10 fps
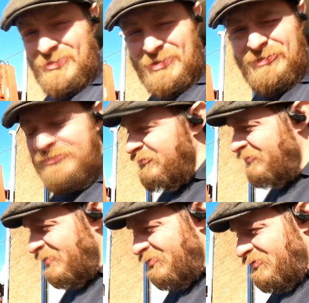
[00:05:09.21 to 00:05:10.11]
Well, the
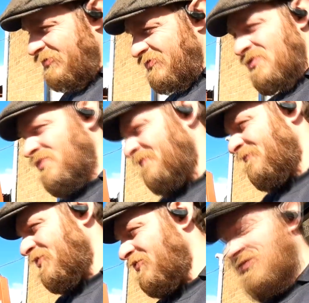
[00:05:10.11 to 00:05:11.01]
sun's out, so
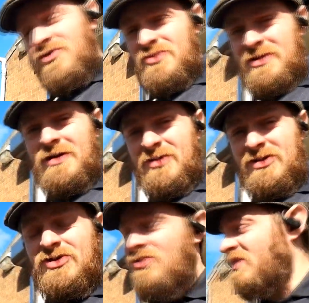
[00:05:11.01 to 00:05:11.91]
first job I'm going
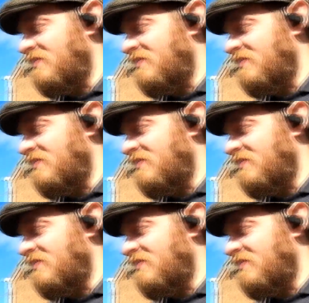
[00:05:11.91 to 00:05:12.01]
to do